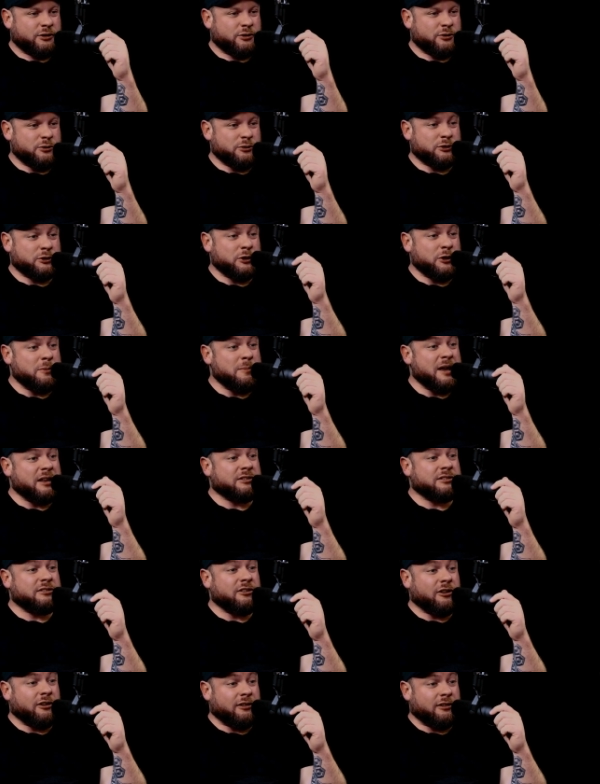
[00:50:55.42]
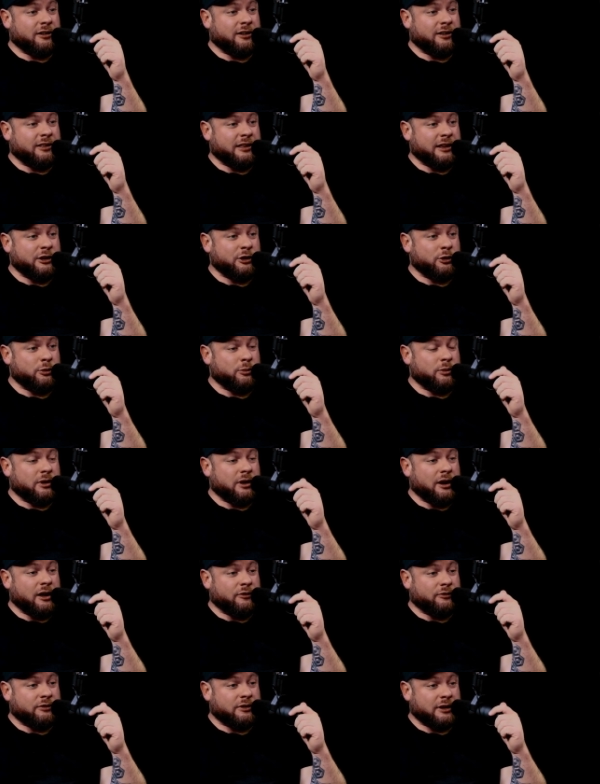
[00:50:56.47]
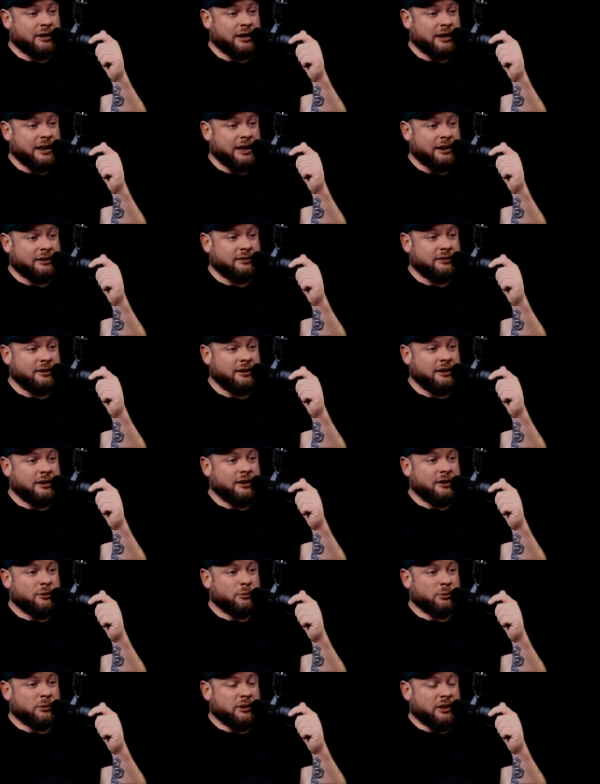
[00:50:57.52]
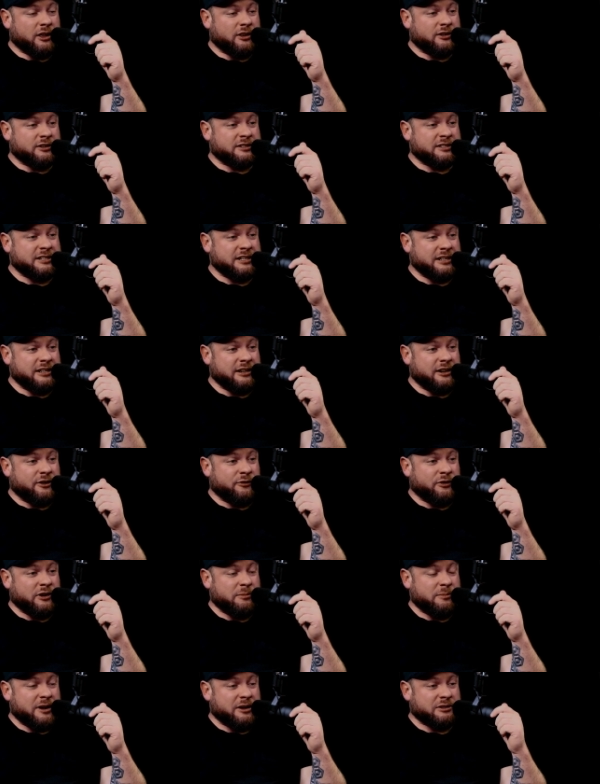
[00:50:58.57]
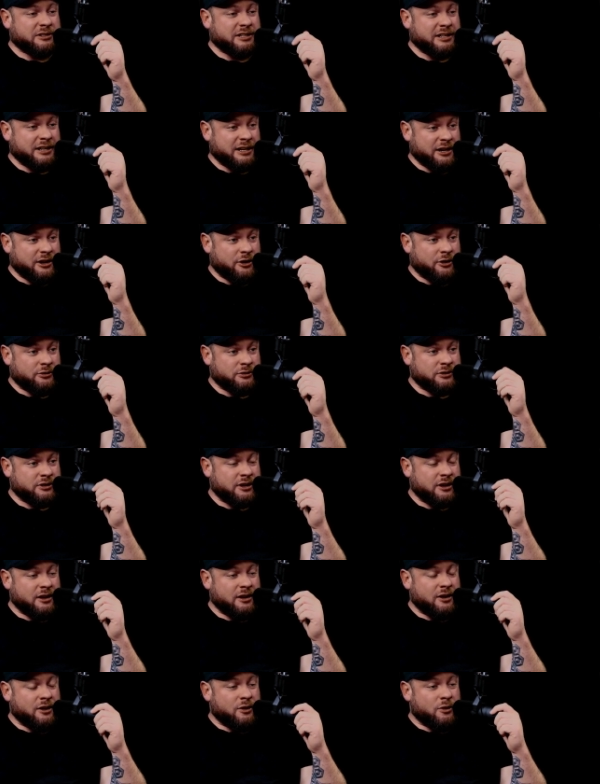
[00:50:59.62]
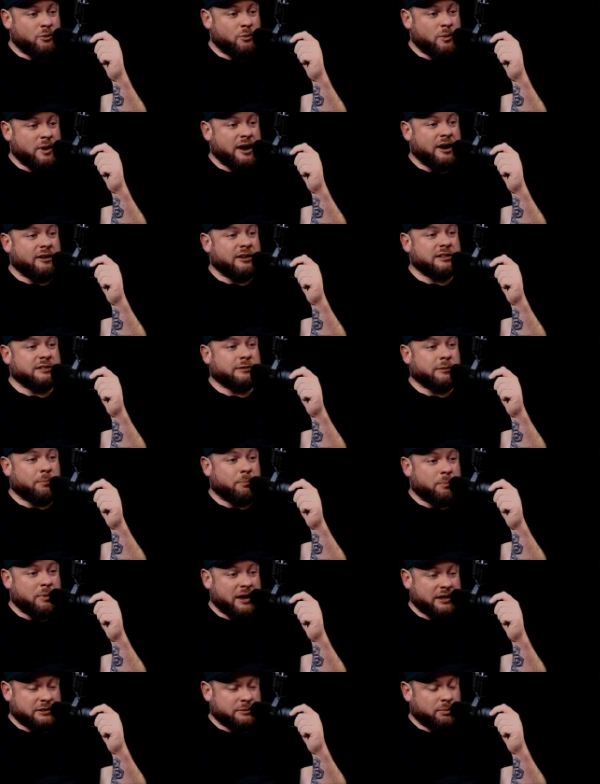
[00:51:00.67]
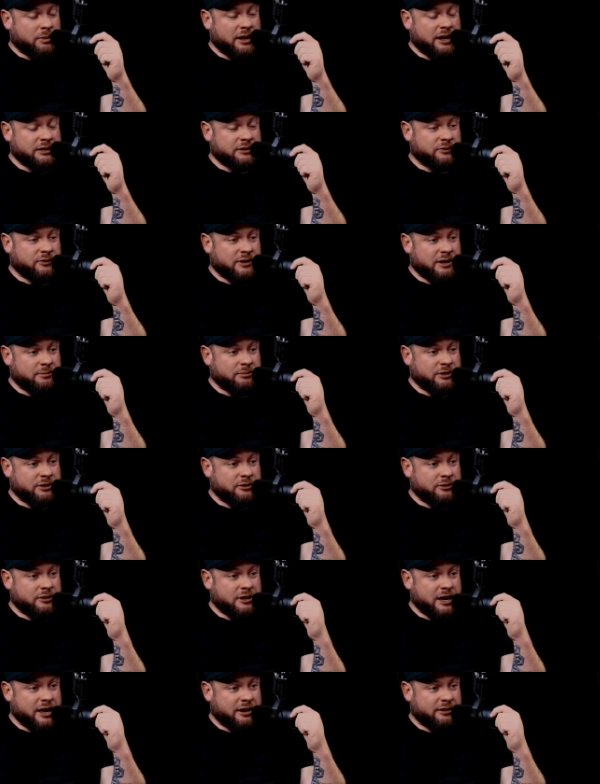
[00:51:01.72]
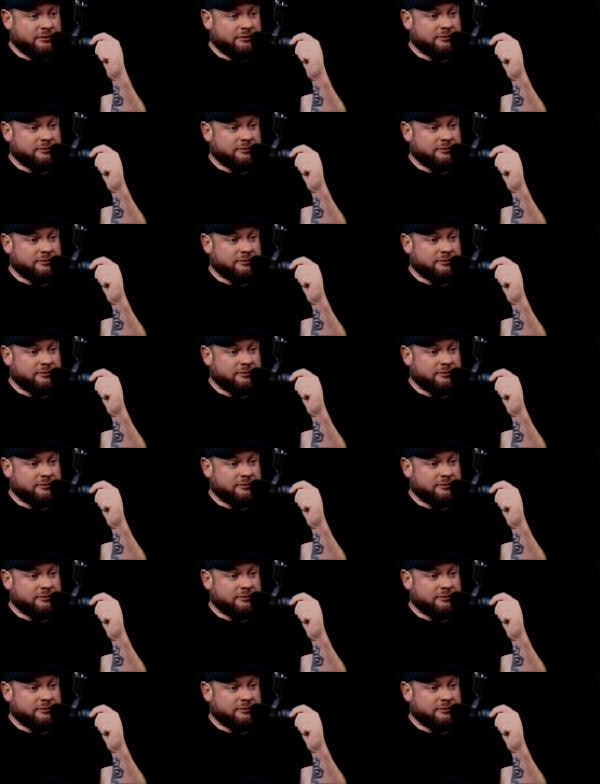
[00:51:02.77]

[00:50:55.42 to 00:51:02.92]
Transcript: Cool. So you mentioned earlier that you would love to connect with other CEO, female CEOs. Where is the best place for them to do that?